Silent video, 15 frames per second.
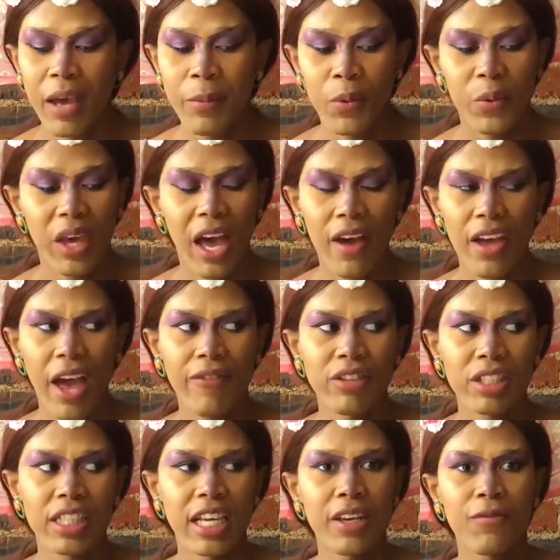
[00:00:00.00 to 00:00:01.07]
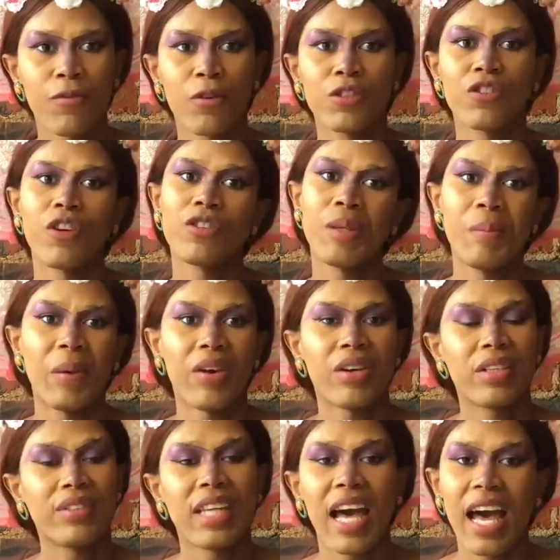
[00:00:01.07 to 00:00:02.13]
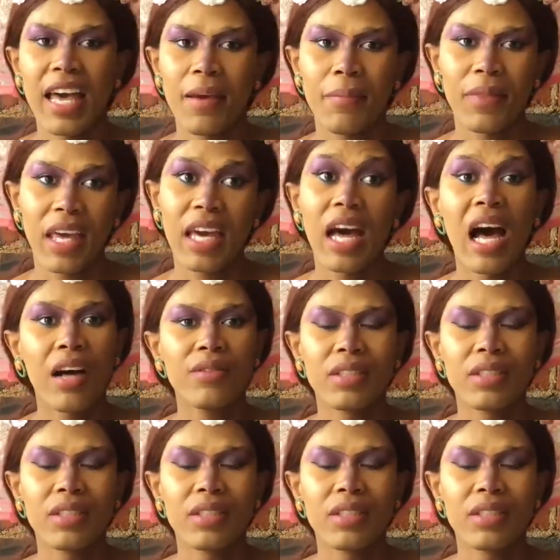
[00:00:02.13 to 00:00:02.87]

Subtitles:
You have to attend them for a certain period of time, and they count